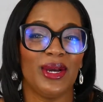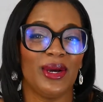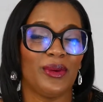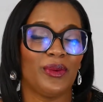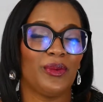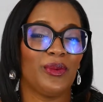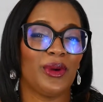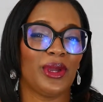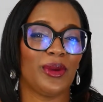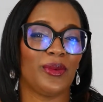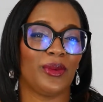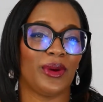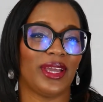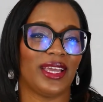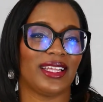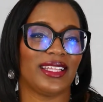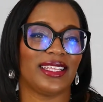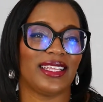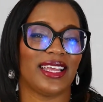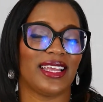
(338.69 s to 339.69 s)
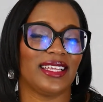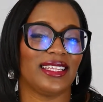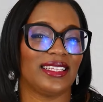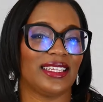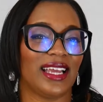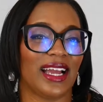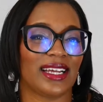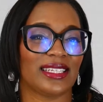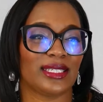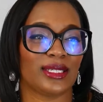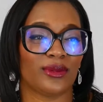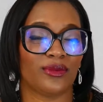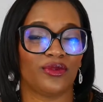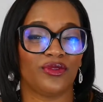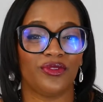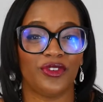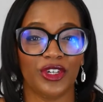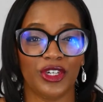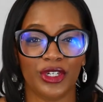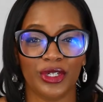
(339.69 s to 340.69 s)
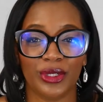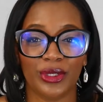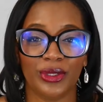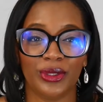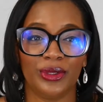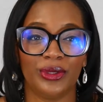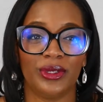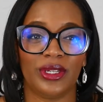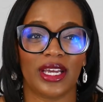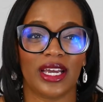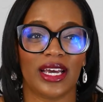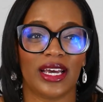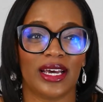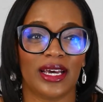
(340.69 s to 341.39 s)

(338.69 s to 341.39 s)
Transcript: We went and got some food.